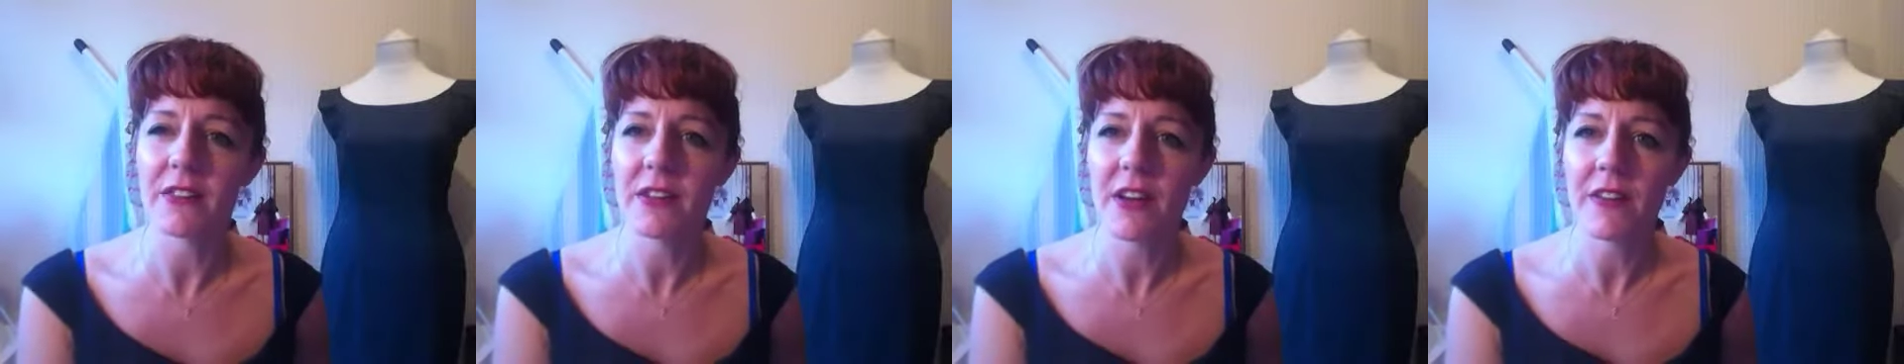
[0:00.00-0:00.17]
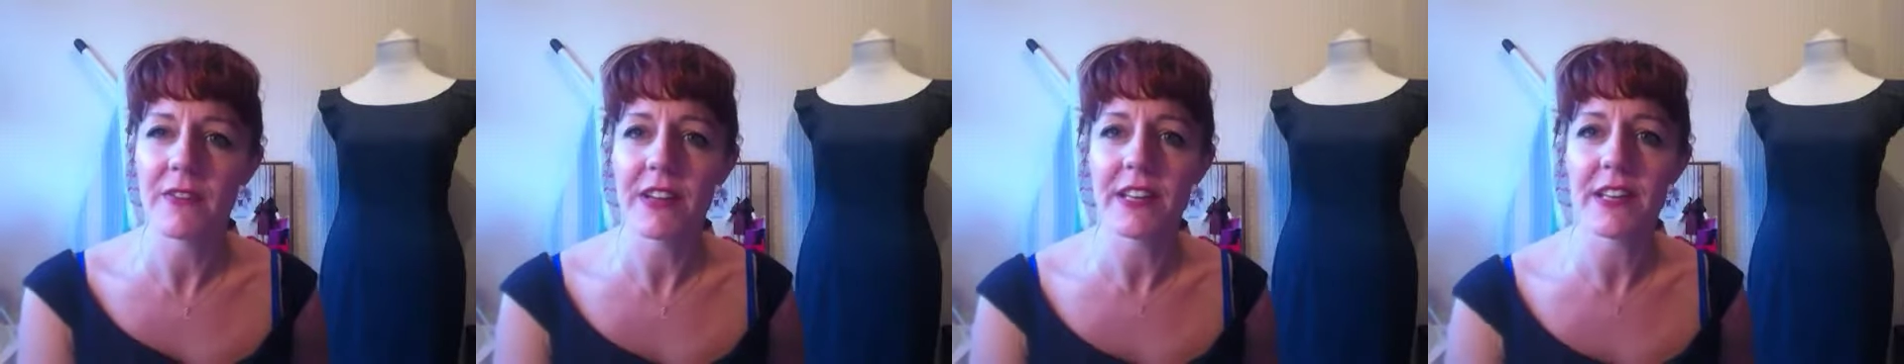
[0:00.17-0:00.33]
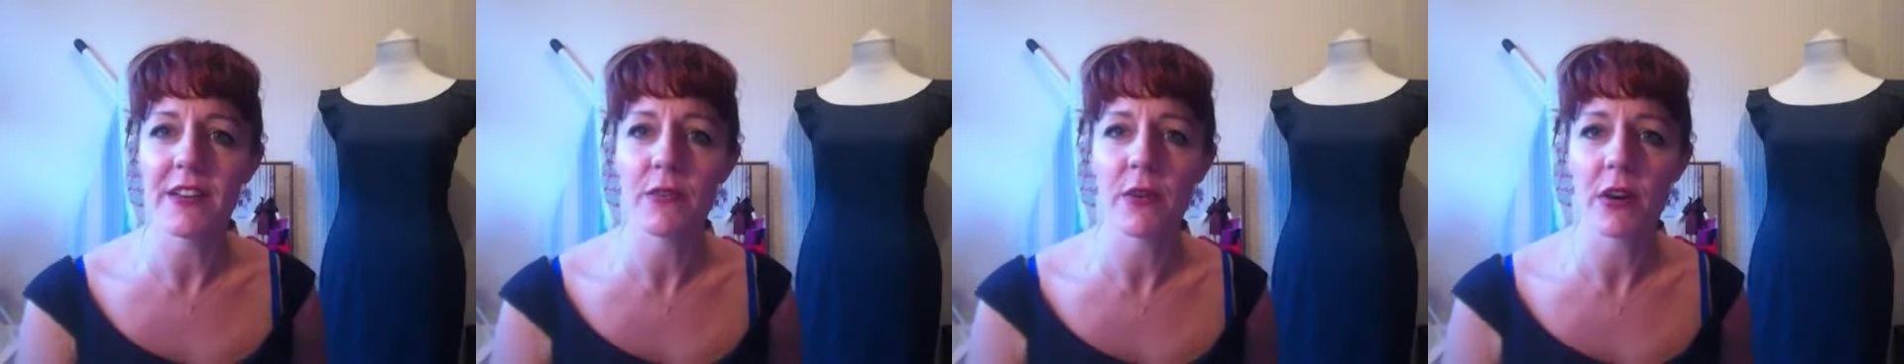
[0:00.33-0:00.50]
Do you
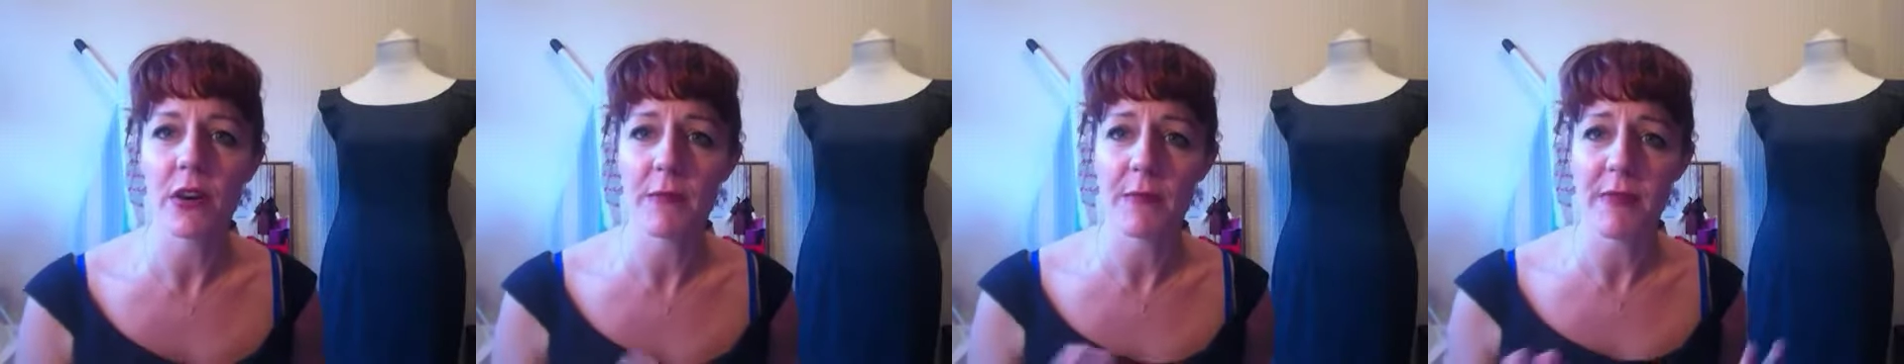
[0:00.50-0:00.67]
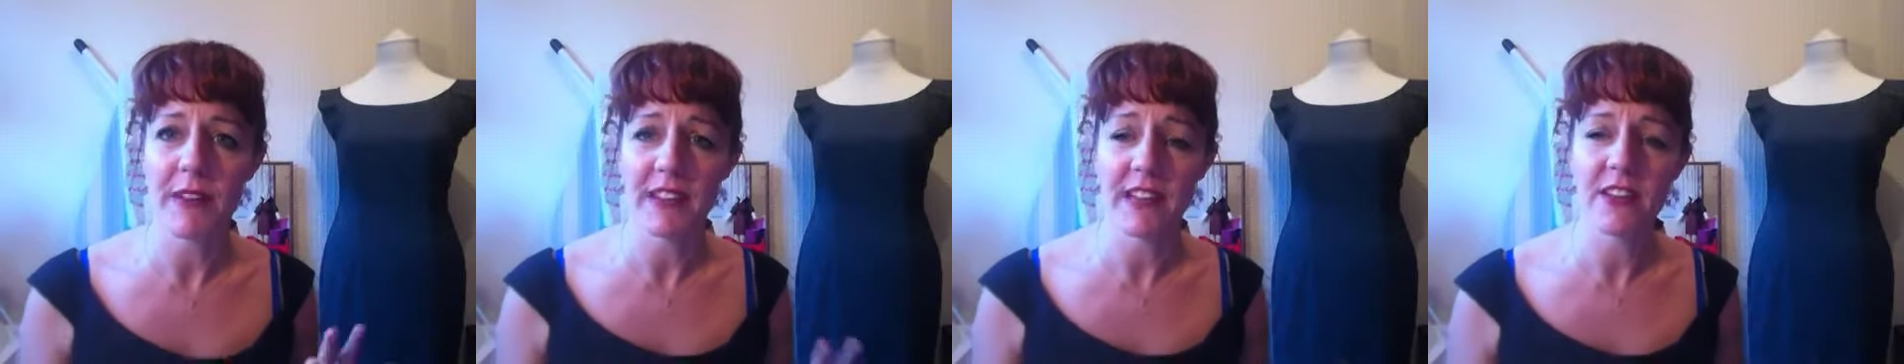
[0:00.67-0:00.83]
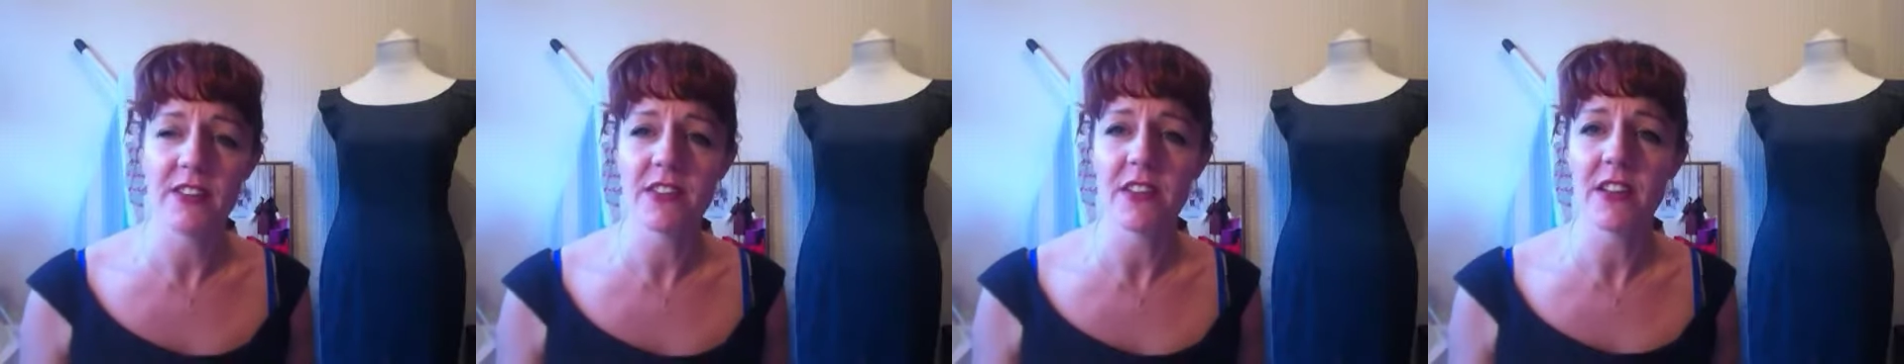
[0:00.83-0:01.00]
have any
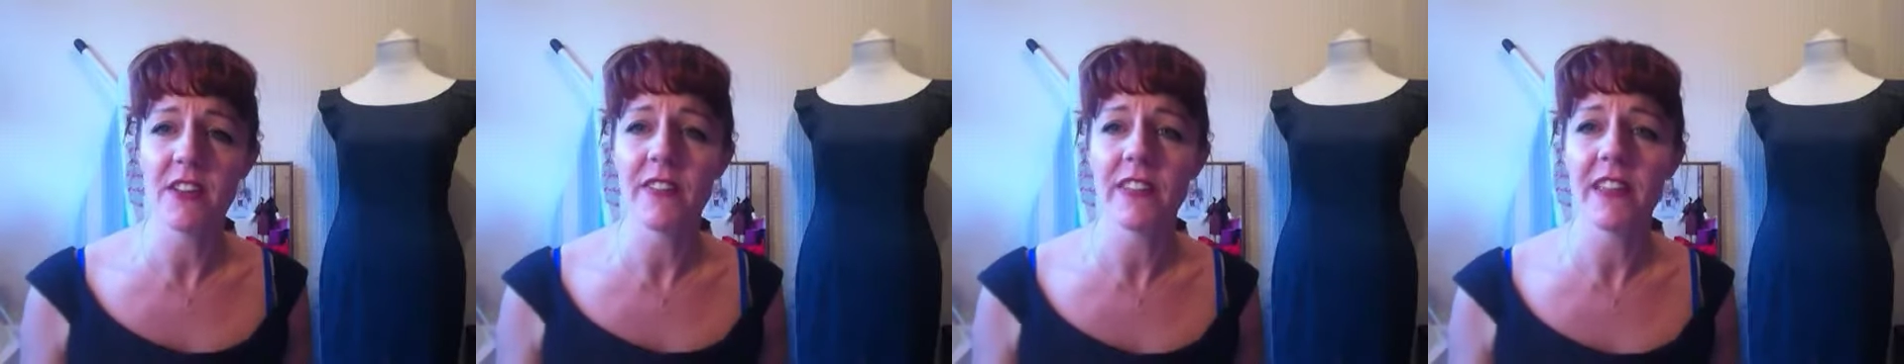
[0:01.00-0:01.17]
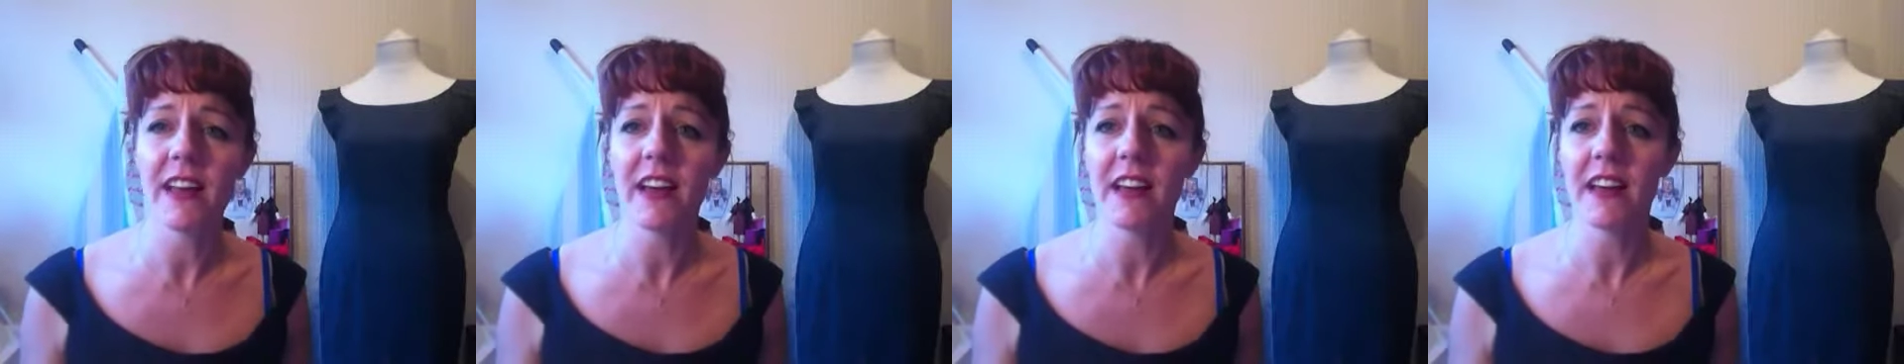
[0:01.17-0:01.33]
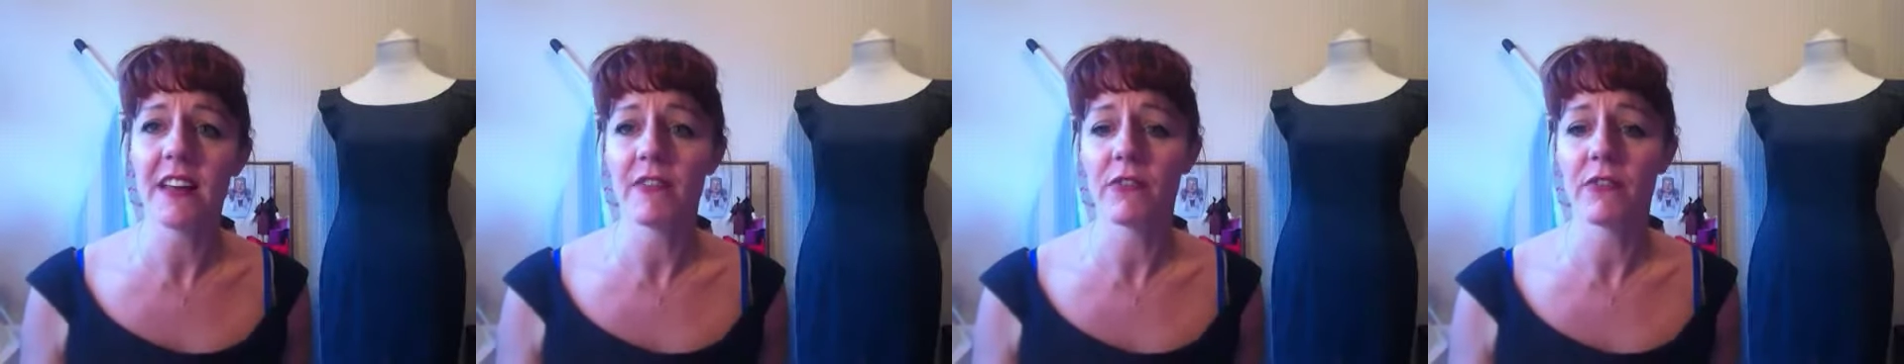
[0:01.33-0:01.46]
recommendation on that?